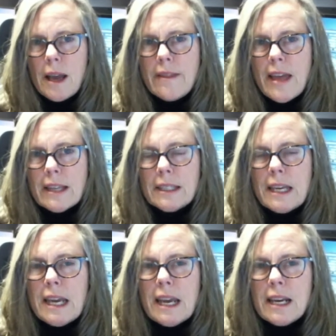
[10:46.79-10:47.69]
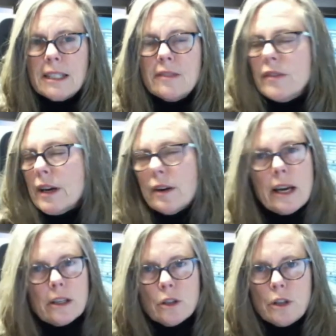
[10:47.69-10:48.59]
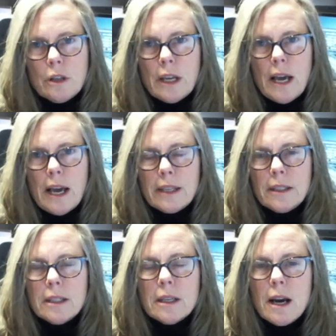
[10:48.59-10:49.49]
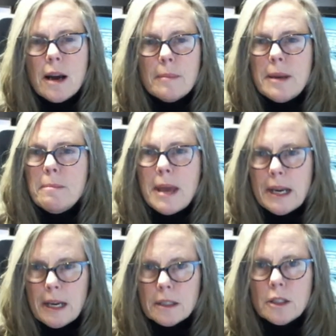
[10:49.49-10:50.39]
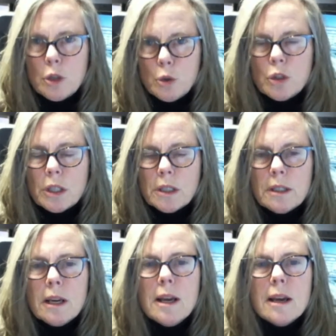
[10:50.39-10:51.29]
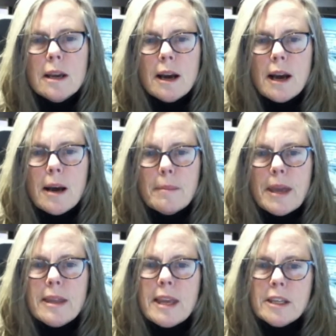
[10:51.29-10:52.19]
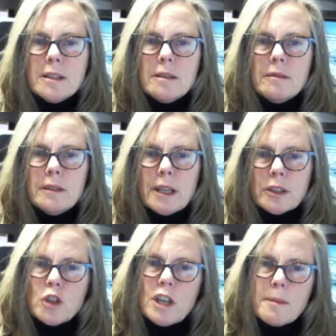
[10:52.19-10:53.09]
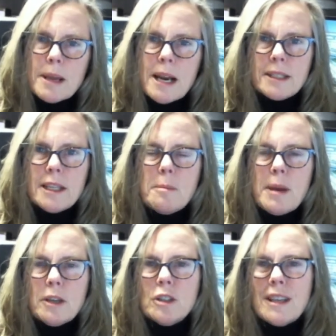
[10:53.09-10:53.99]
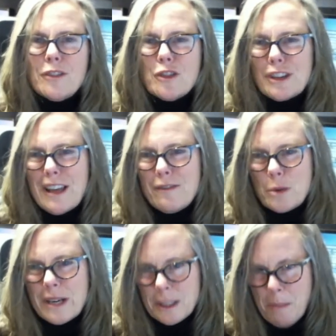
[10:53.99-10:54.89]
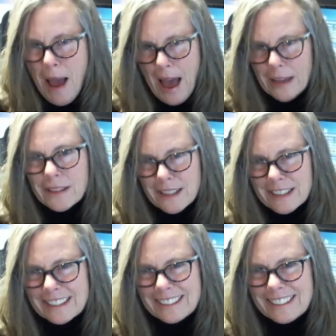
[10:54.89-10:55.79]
And that's key, and it's very underutilized in many institutions. And then Dr. Shami and I see the patients after the loved one has passed,